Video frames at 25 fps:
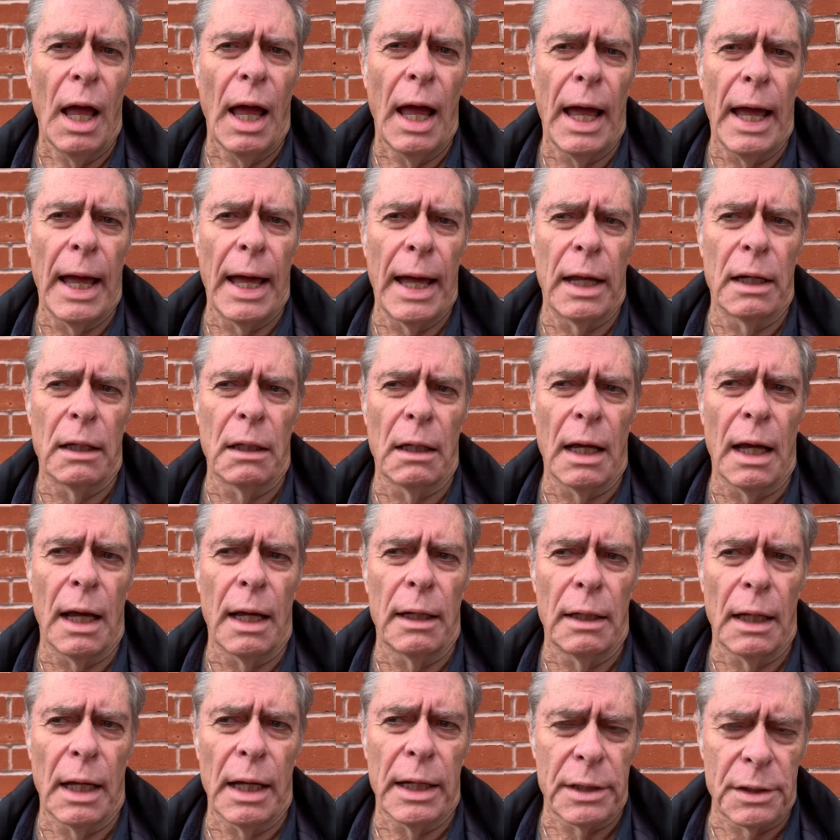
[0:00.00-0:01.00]
And I'd
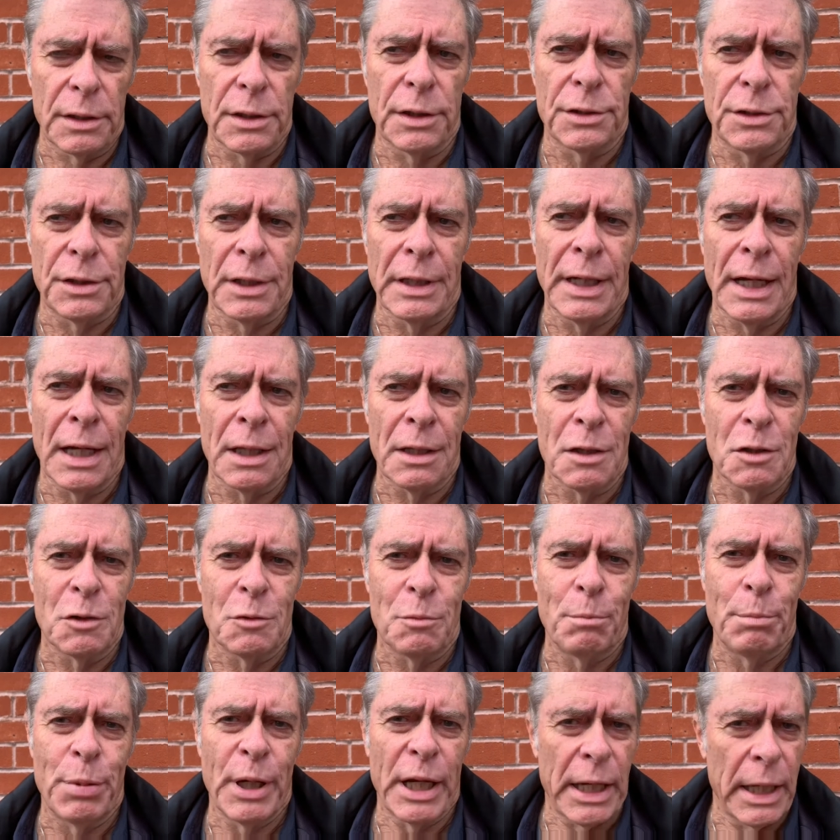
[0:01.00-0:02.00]
like to see others
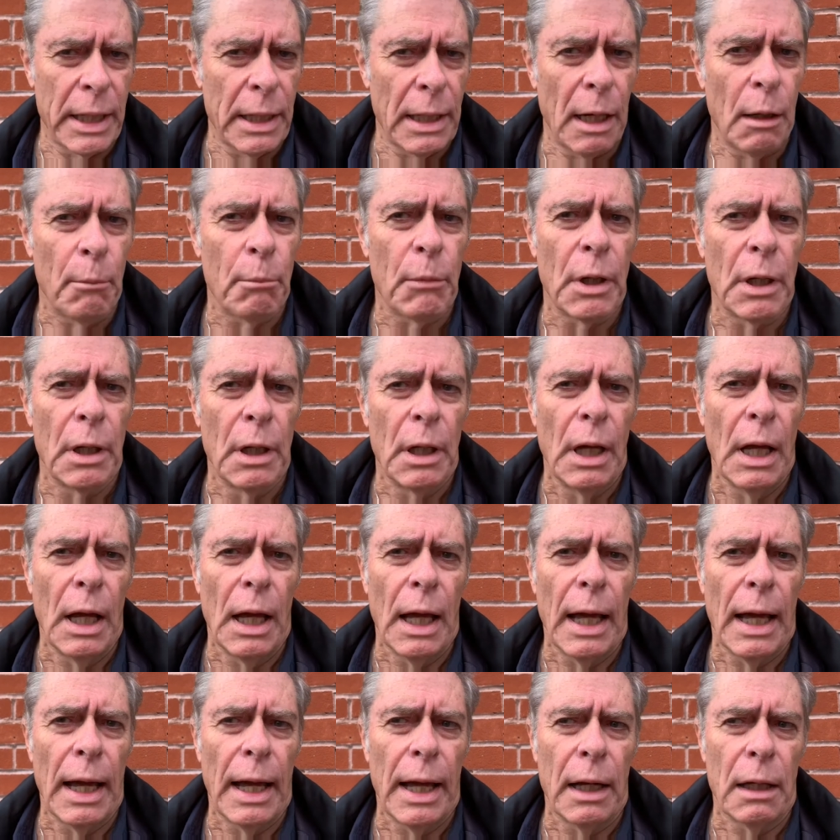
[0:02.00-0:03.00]
pick it up,
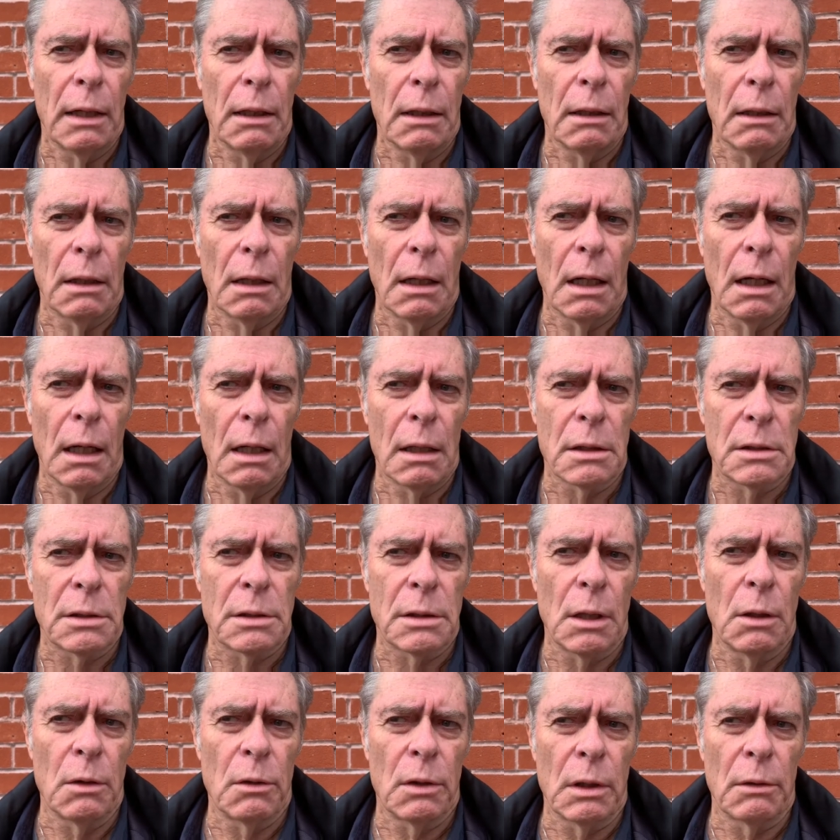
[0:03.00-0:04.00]
and
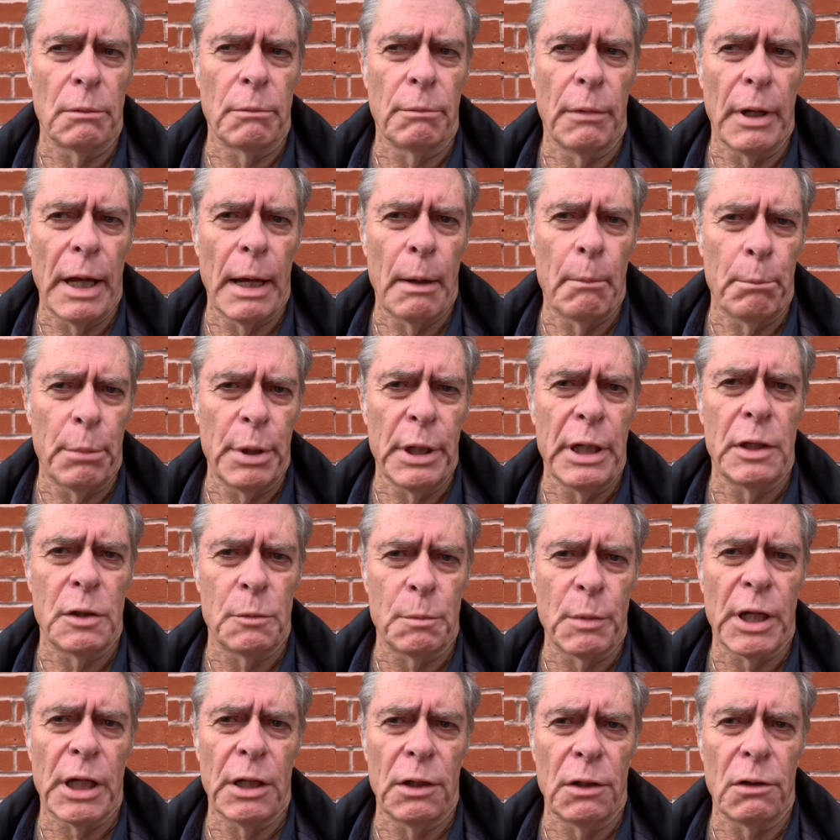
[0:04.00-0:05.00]
so that MPs
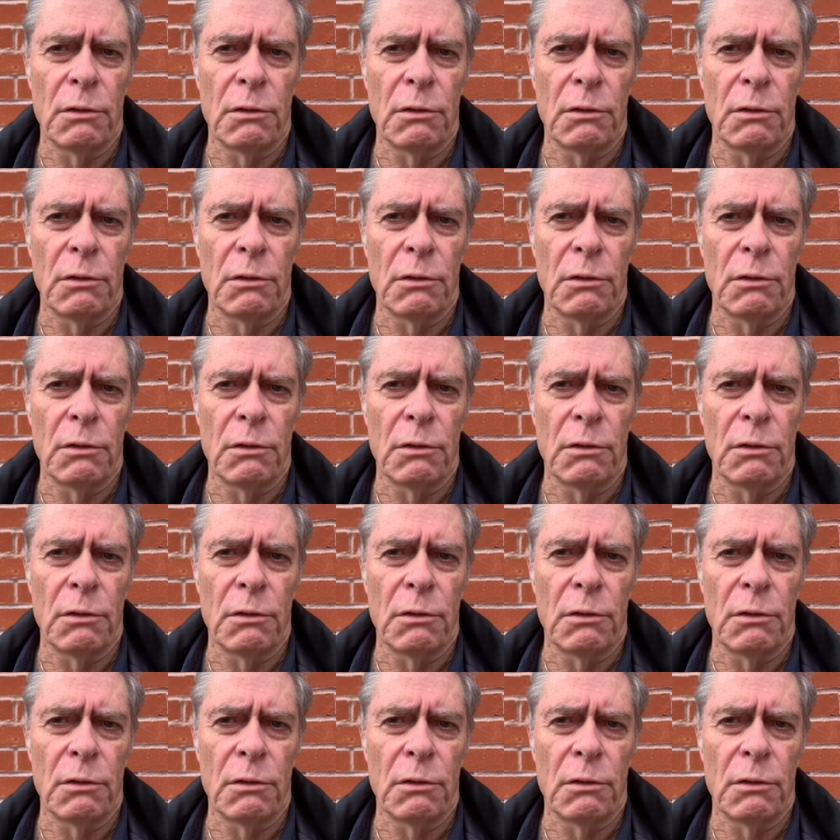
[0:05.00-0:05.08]
begin to